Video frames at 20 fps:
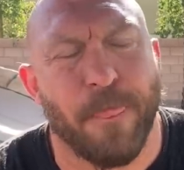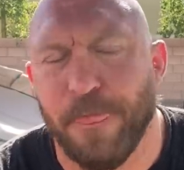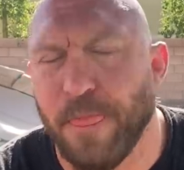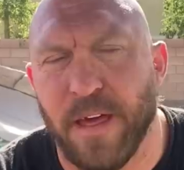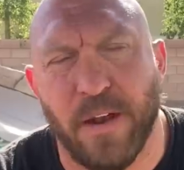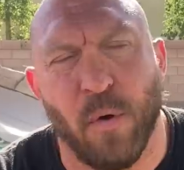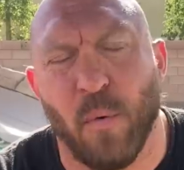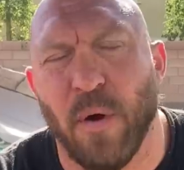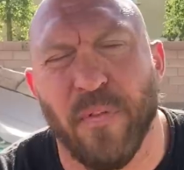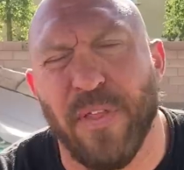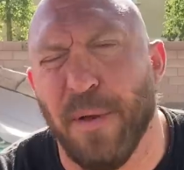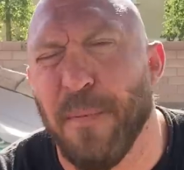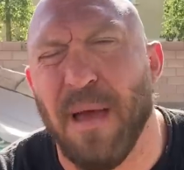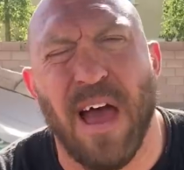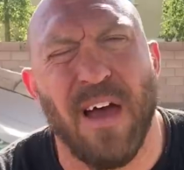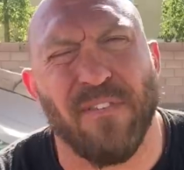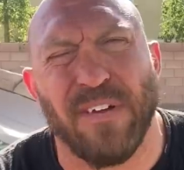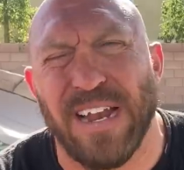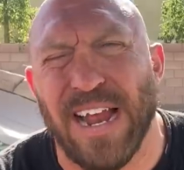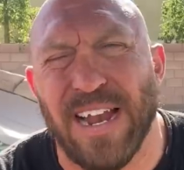They don't want them
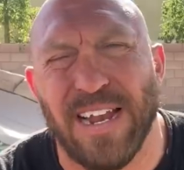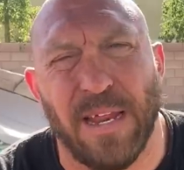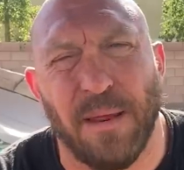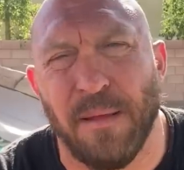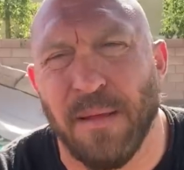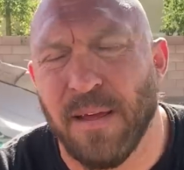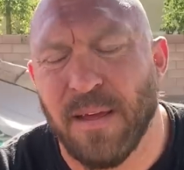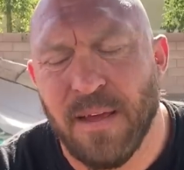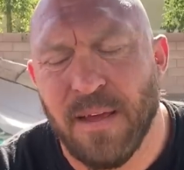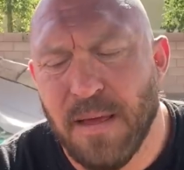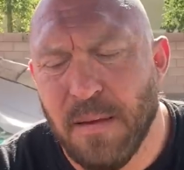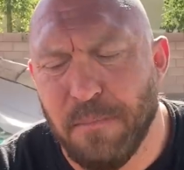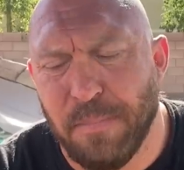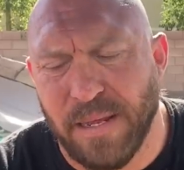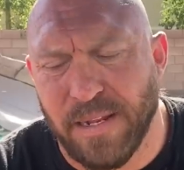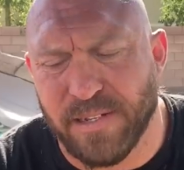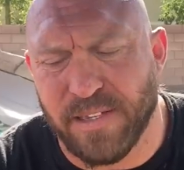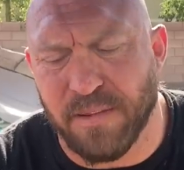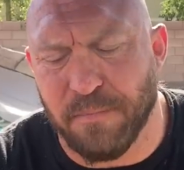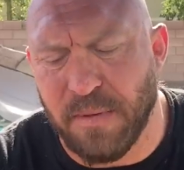having any
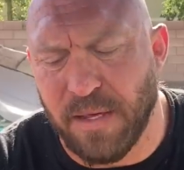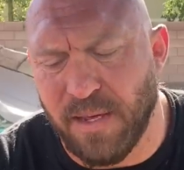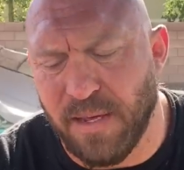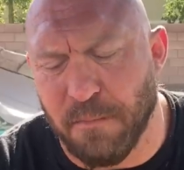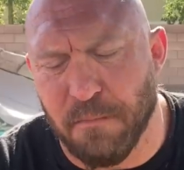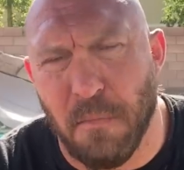piece of me,